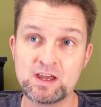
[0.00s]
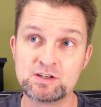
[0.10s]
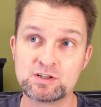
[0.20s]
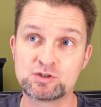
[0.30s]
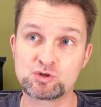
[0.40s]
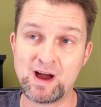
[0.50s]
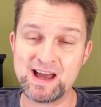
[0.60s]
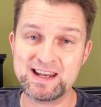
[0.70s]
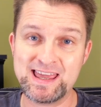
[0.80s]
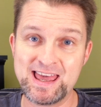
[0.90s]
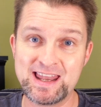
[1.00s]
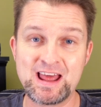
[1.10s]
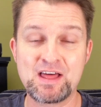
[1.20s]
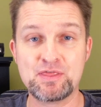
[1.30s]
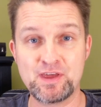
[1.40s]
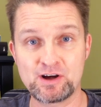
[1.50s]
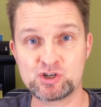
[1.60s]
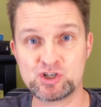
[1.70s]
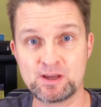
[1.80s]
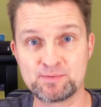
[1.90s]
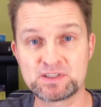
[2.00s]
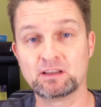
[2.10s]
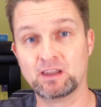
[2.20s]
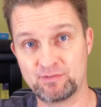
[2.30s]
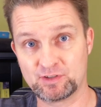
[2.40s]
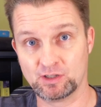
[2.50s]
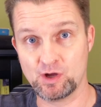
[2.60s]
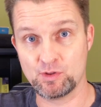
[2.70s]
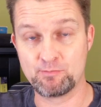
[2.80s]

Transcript: to try to get their ships left alone.